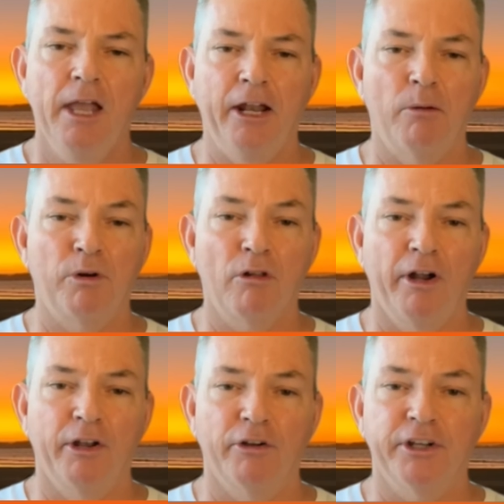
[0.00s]
and I'm
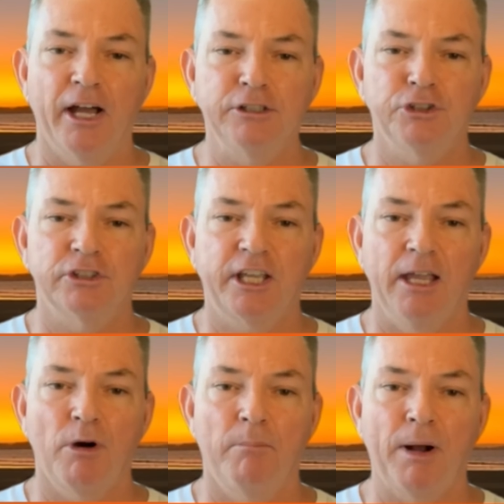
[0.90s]
reliant on donations to
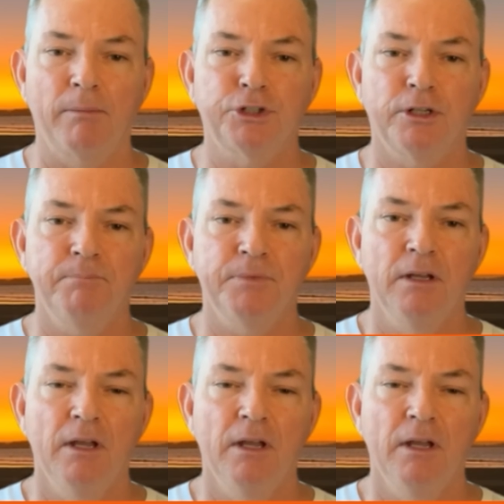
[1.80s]
keep on publishing.